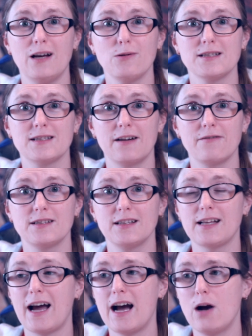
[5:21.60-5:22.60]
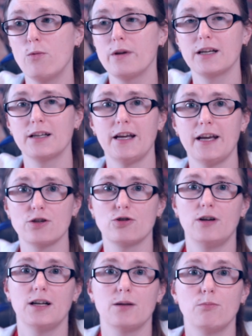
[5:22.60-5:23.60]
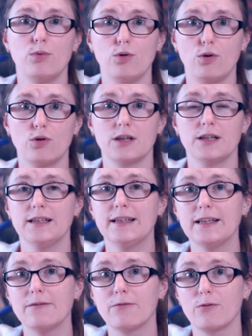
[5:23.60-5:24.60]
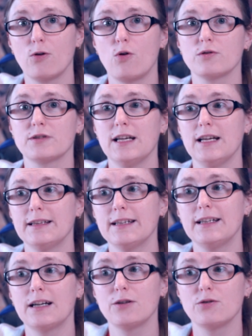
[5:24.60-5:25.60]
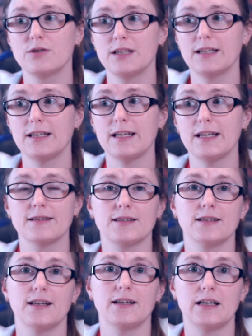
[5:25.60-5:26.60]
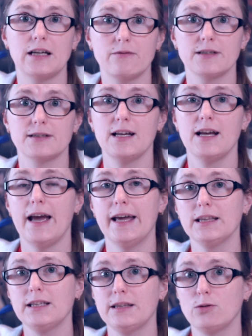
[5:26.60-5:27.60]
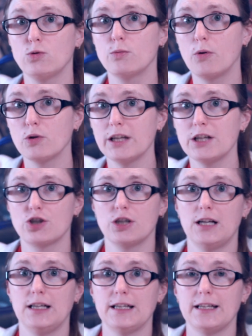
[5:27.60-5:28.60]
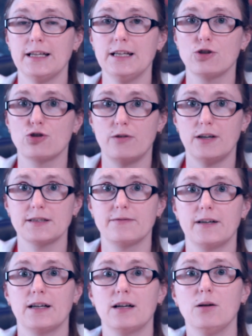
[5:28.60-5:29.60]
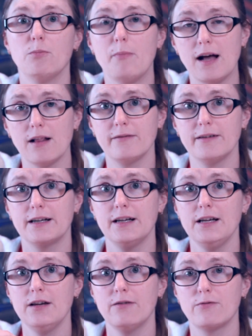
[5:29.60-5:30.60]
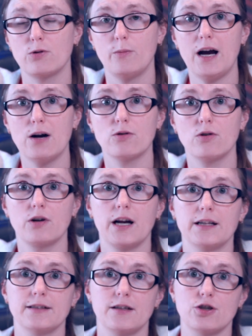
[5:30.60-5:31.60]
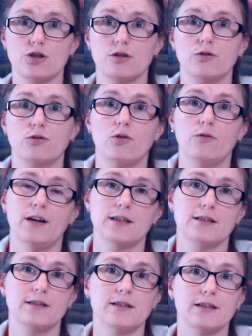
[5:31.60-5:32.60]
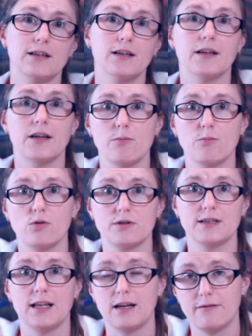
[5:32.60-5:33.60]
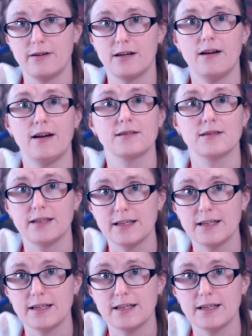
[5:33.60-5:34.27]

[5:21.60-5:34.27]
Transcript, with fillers: now let's revisit how we can actually block the flows that are using ESNI requests and could potentially transfer malware from our organization towards the remote server as an